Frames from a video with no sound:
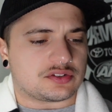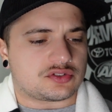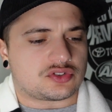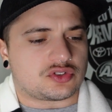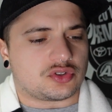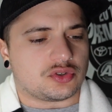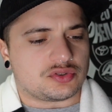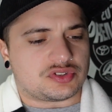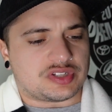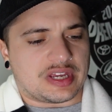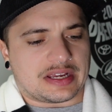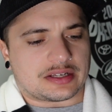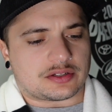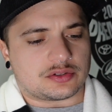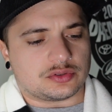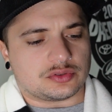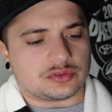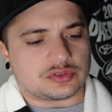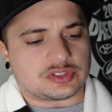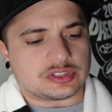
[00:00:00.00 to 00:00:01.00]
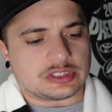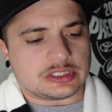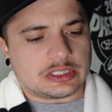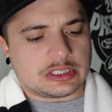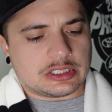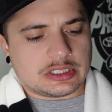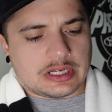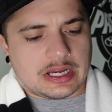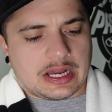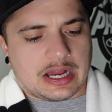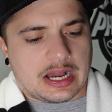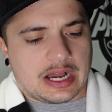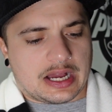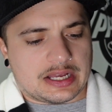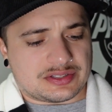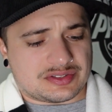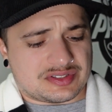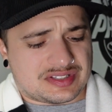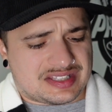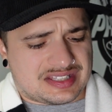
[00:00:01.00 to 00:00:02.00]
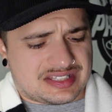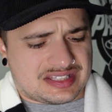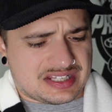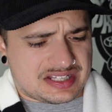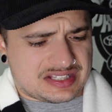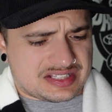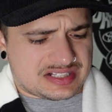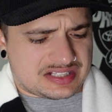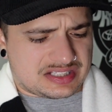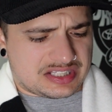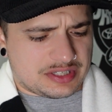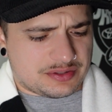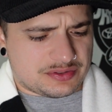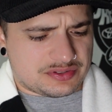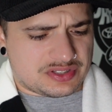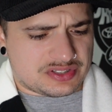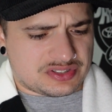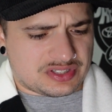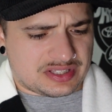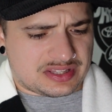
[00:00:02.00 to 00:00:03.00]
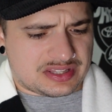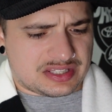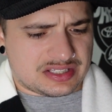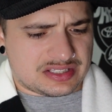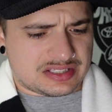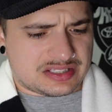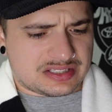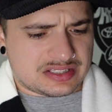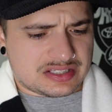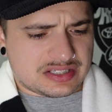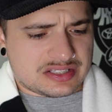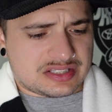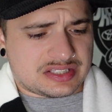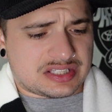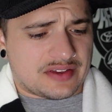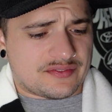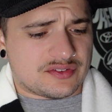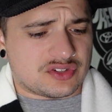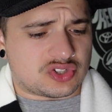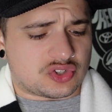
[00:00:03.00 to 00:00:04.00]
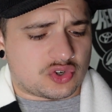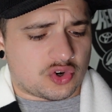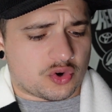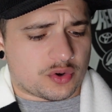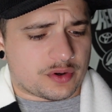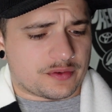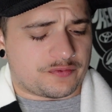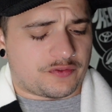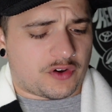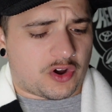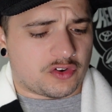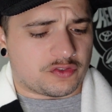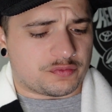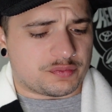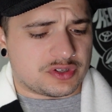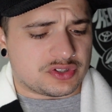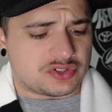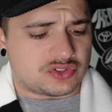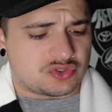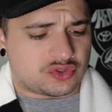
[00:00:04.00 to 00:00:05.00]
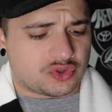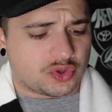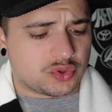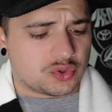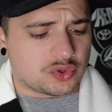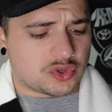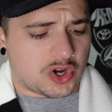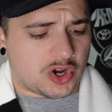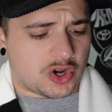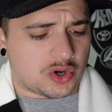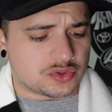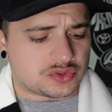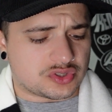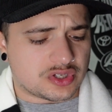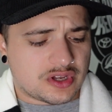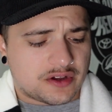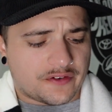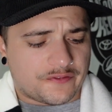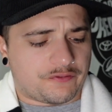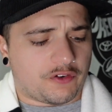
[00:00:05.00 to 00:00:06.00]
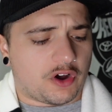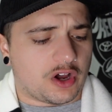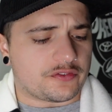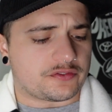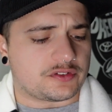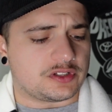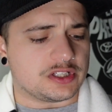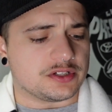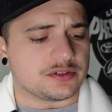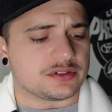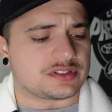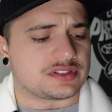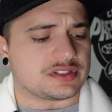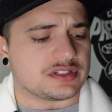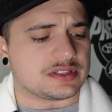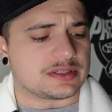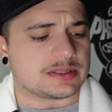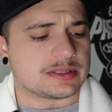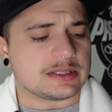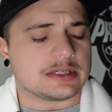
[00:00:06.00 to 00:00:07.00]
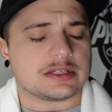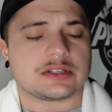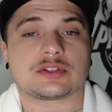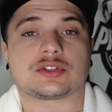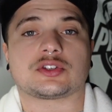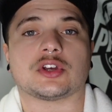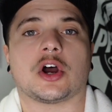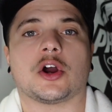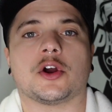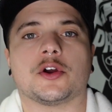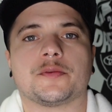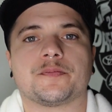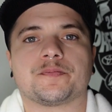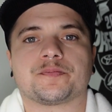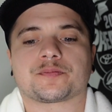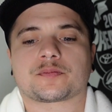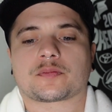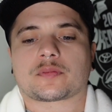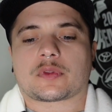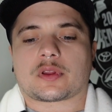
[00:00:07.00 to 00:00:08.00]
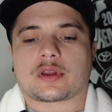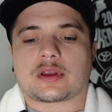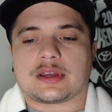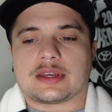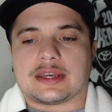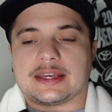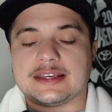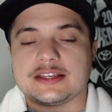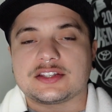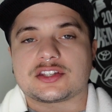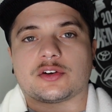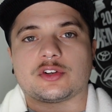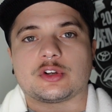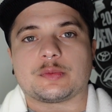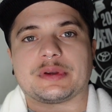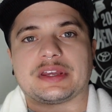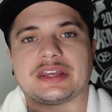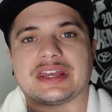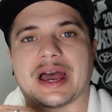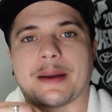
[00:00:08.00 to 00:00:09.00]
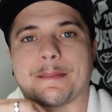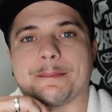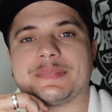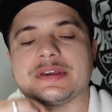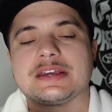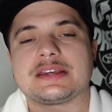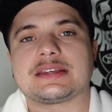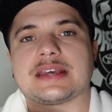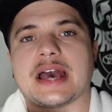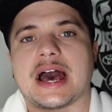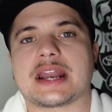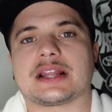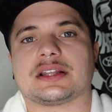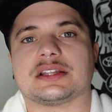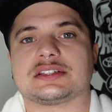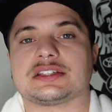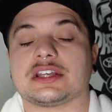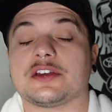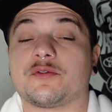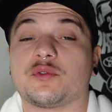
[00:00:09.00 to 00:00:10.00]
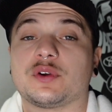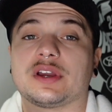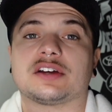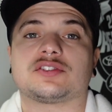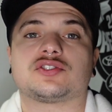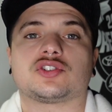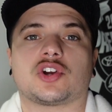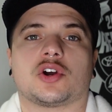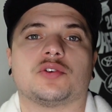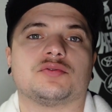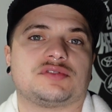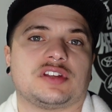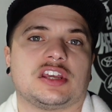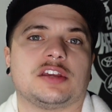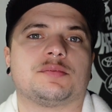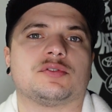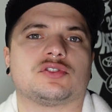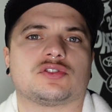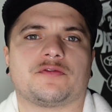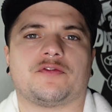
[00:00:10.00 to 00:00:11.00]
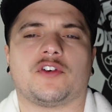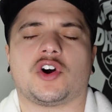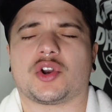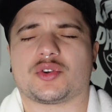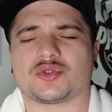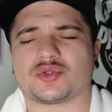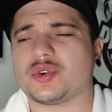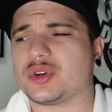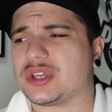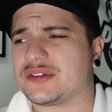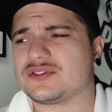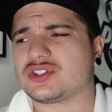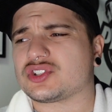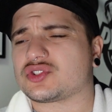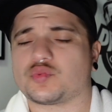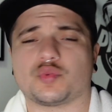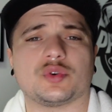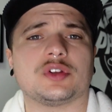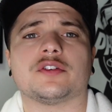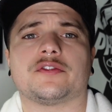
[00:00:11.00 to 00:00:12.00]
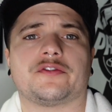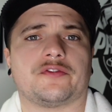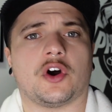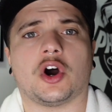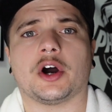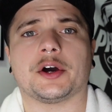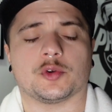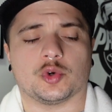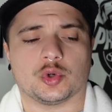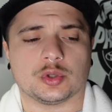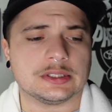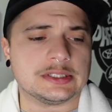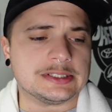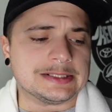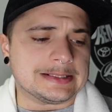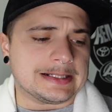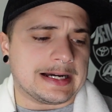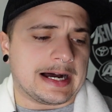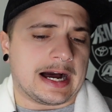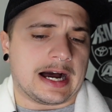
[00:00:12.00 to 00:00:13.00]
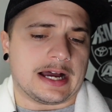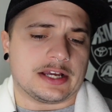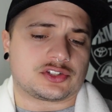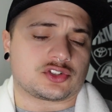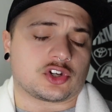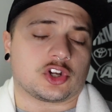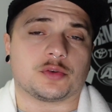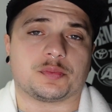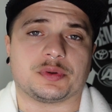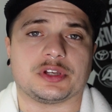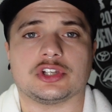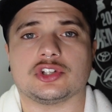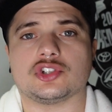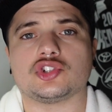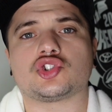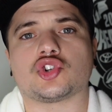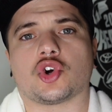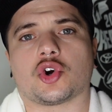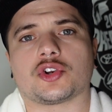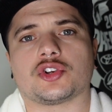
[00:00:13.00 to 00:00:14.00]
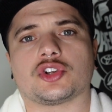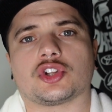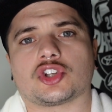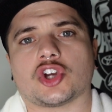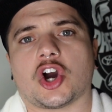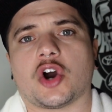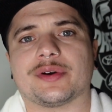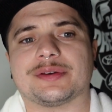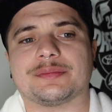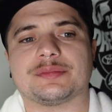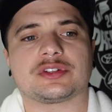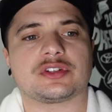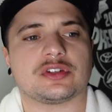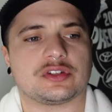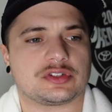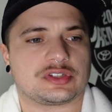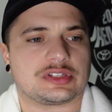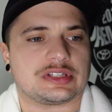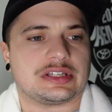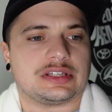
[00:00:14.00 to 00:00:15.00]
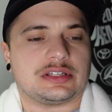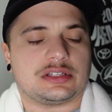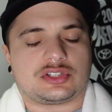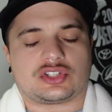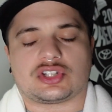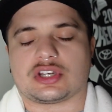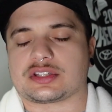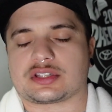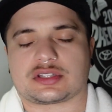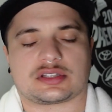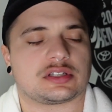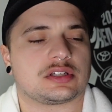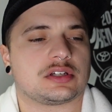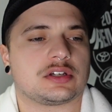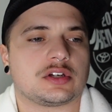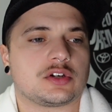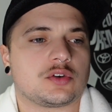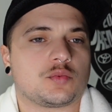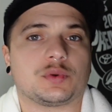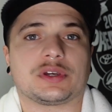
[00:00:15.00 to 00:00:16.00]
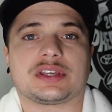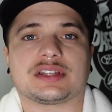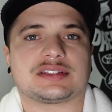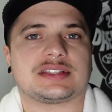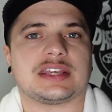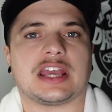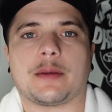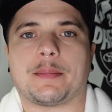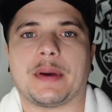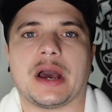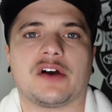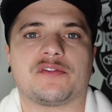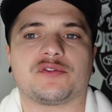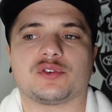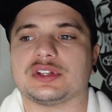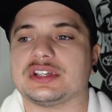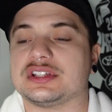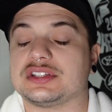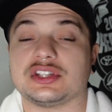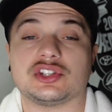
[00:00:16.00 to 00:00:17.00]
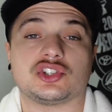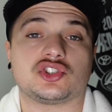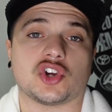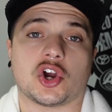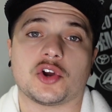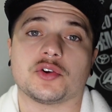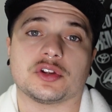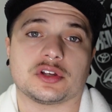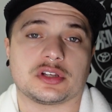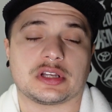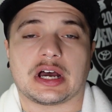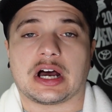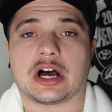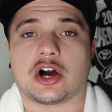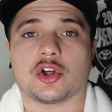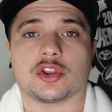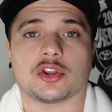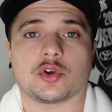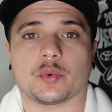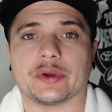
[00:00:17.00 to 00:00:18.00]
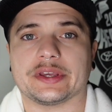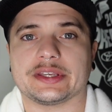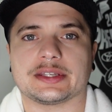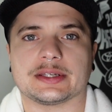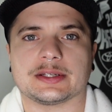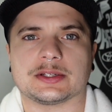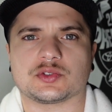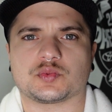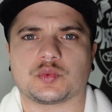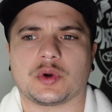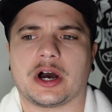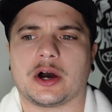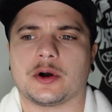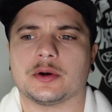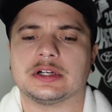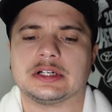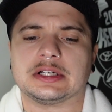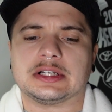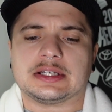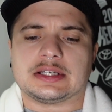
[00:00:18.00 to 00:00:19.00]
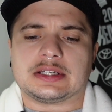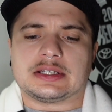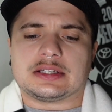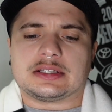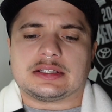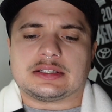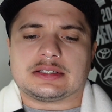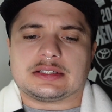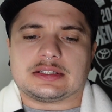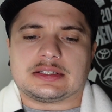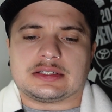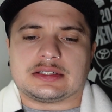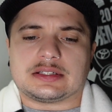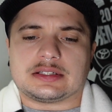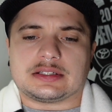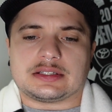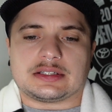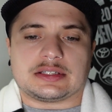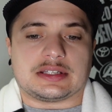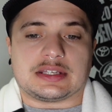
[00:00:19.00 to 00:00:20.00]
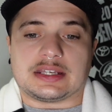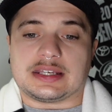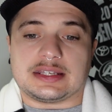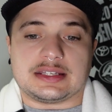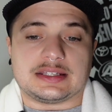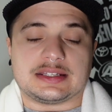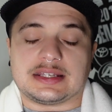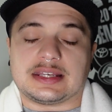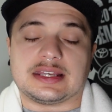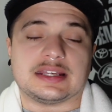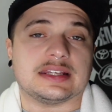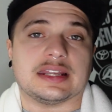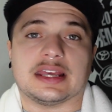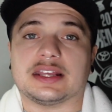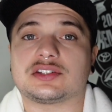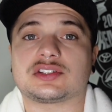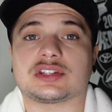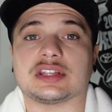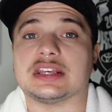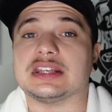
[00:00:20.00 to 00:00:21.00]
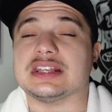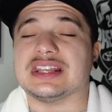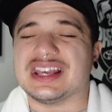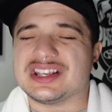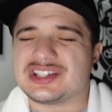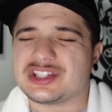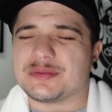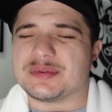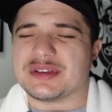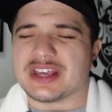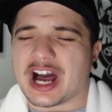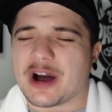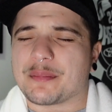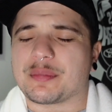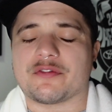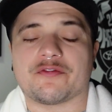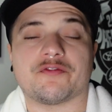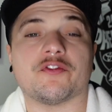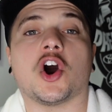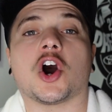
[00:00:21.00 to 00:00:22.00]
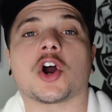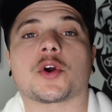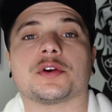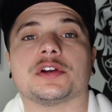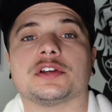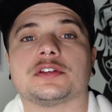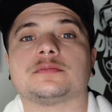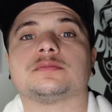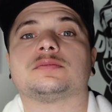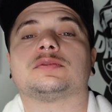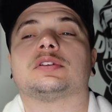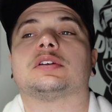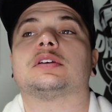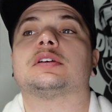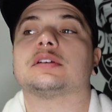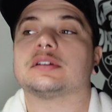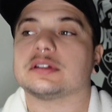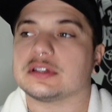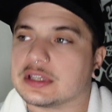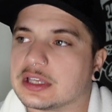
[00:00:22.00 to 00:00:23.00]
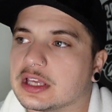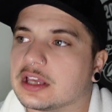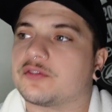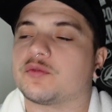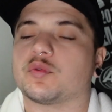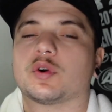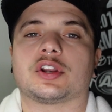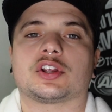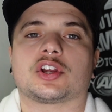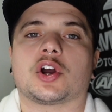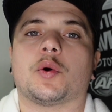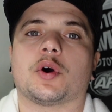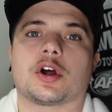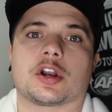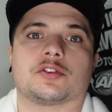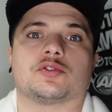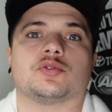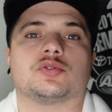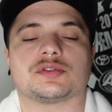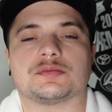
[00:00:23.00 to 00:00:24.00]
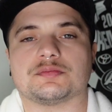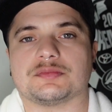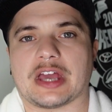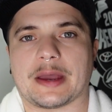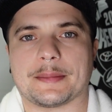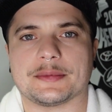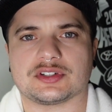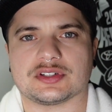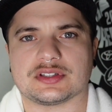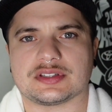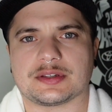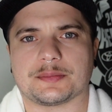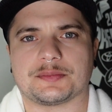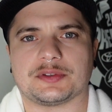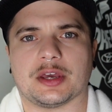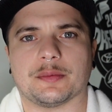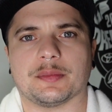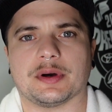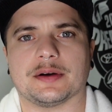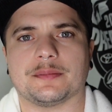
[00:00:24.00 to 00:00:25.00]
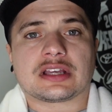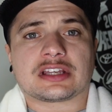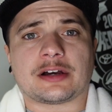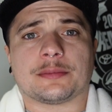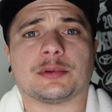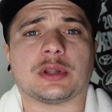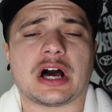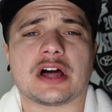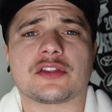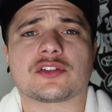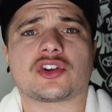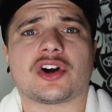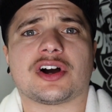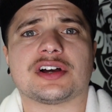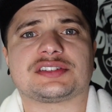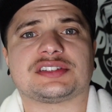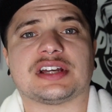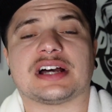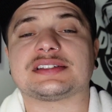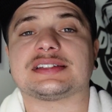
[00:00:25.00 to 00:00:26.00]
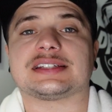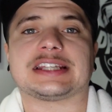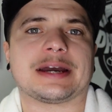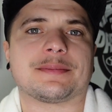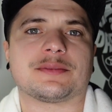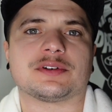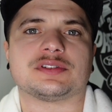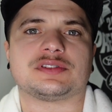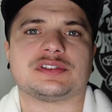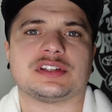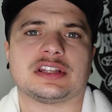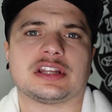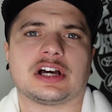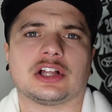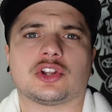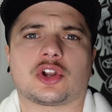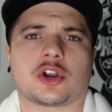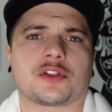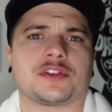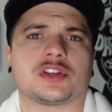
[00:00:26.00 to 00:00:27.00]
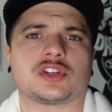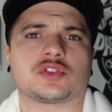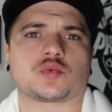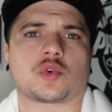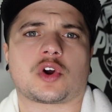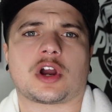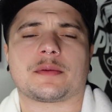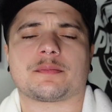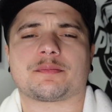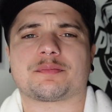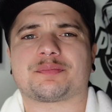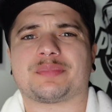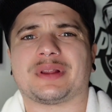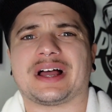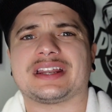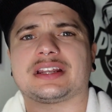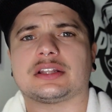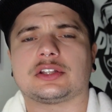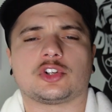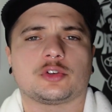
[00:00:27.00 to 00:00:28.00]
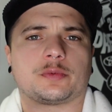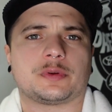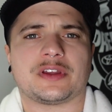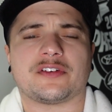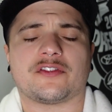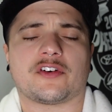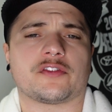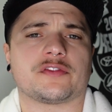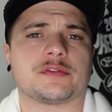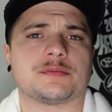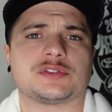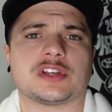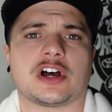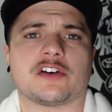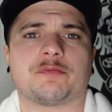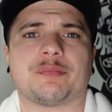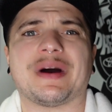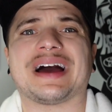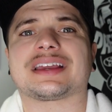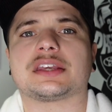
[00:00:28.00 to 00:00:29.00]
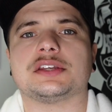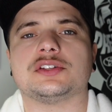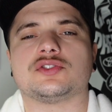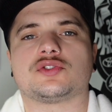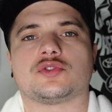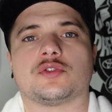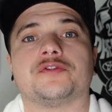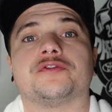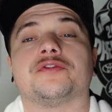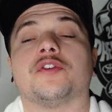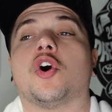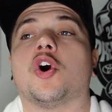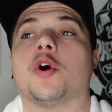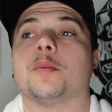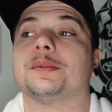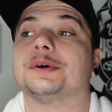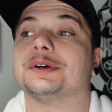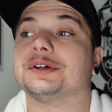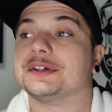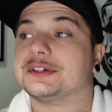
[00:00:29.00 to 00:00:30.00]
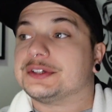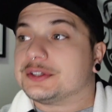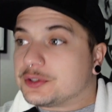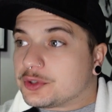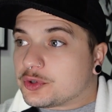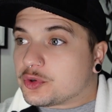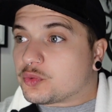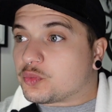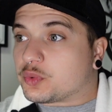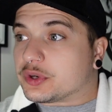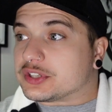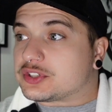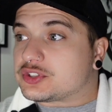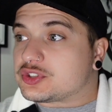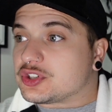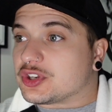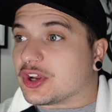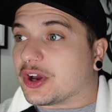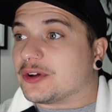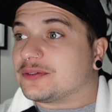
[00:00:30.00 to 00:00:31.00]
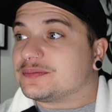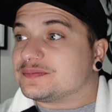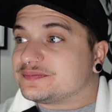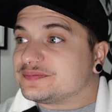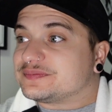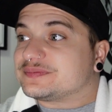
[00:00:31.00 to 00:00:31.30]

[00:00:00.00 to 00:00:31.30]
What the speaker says: 2 tackles, 6 clearances, I think, 7 score involvements, 2 goals, 5 clearances. So he's going to be a big catalyst if we are to go deep into finals or even just win a final. It's going to be Jordan DeGoey because he's just, we can see how powerful he is. He's shown it on the weekend as well. He needs to be up and firing if we're to go on and do some damage in September. A couple of other guys, Darcy Cameron did a lot of things right, played a little bit of himself back into form, which, you know,